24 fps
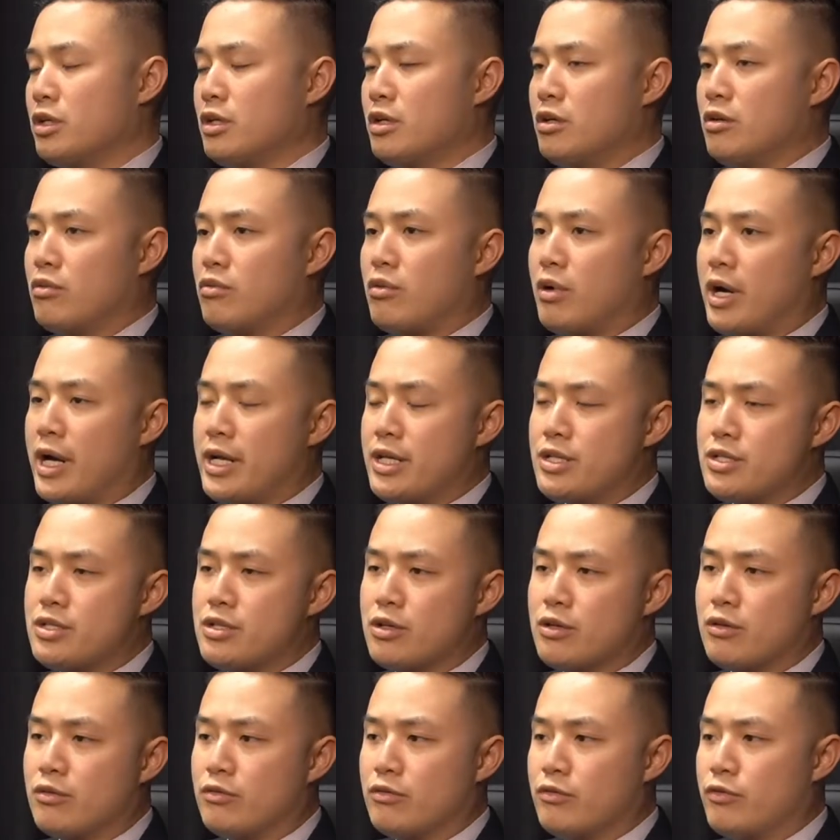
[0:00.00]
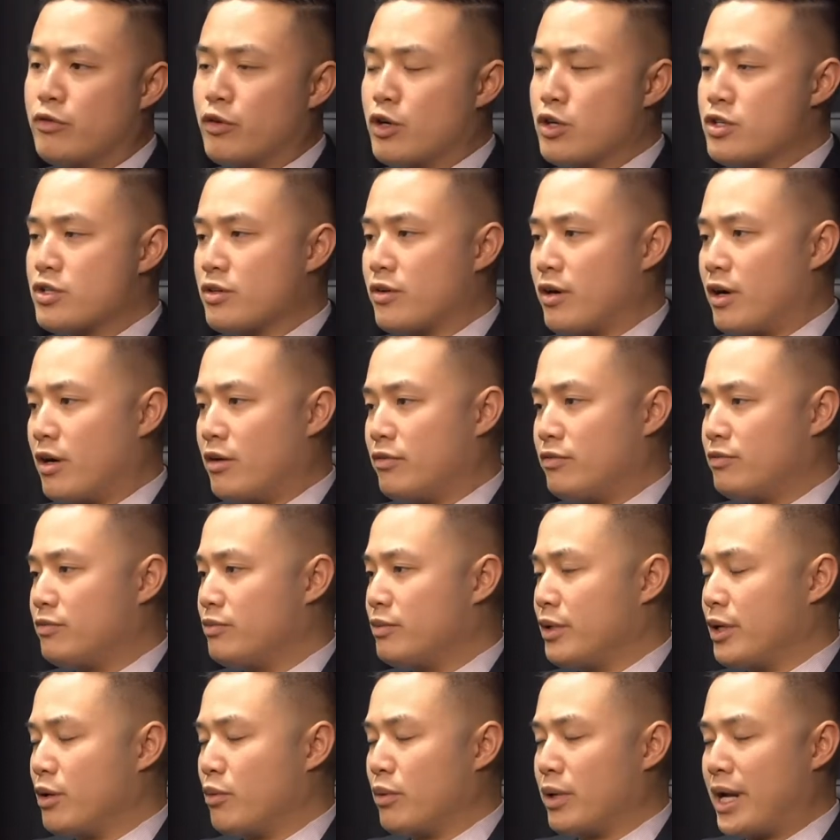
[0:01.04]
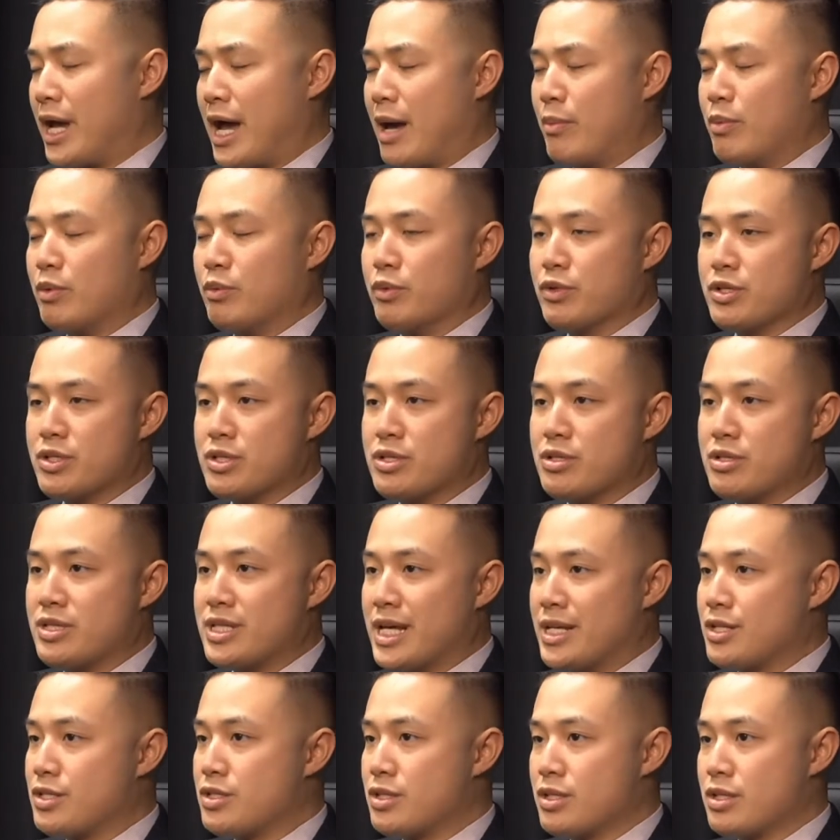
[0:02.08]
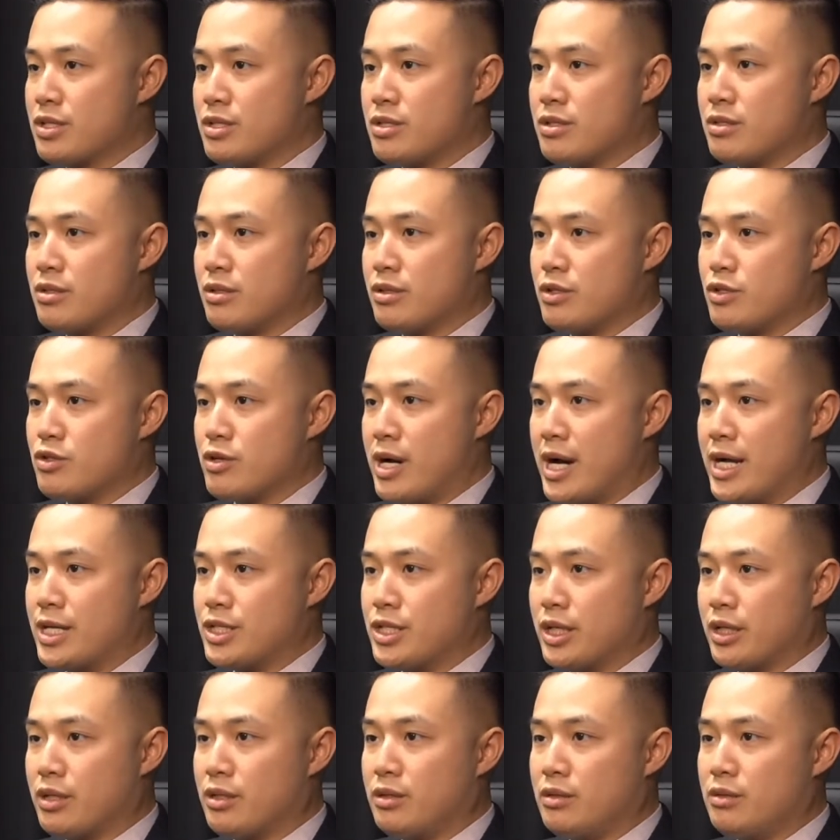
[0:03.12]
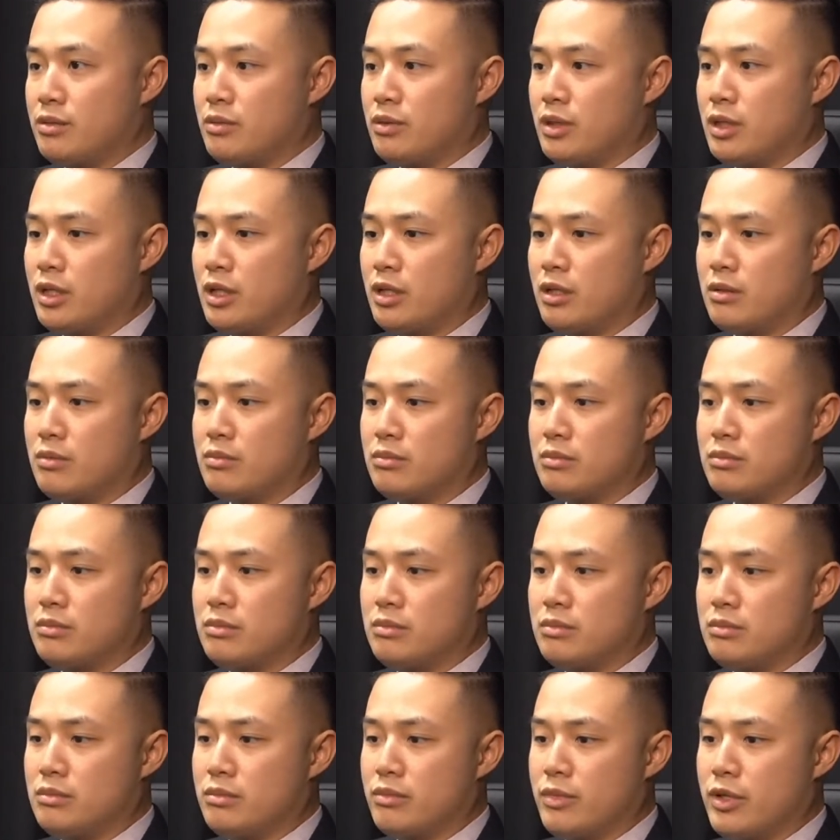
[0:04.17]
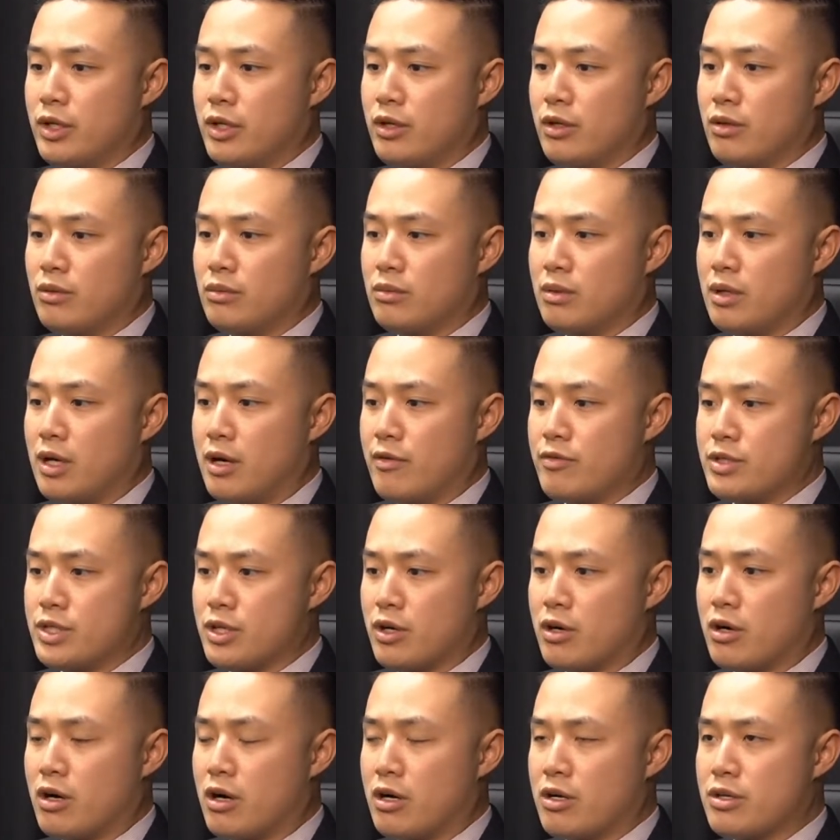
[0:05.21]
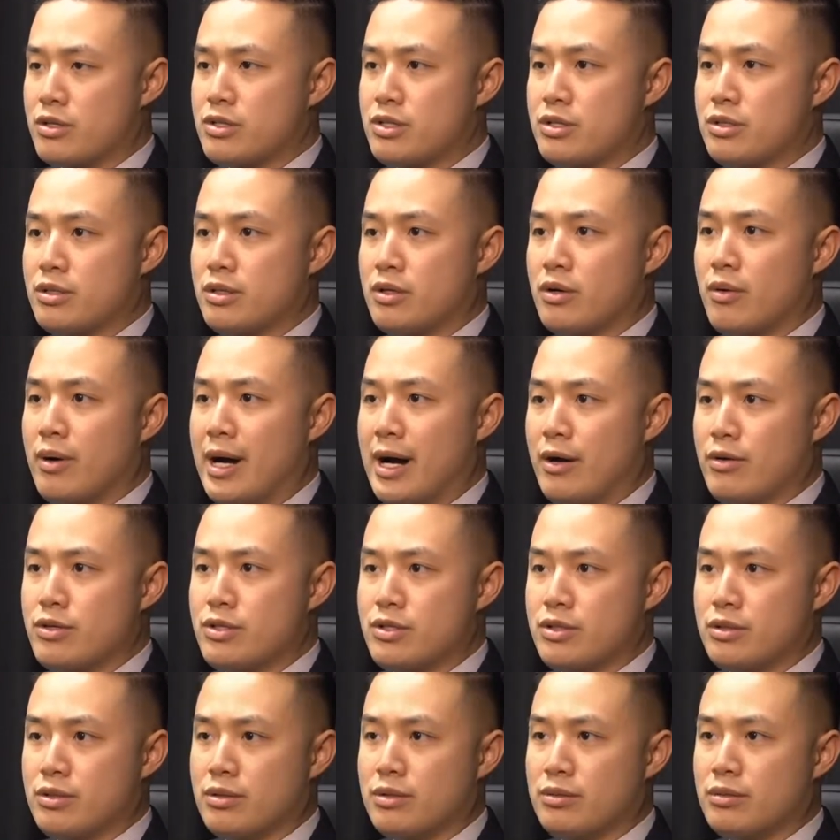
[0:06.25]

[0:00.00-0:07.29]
Right. So first off, what happened was senseless and tragic. Obviously our hearts go out to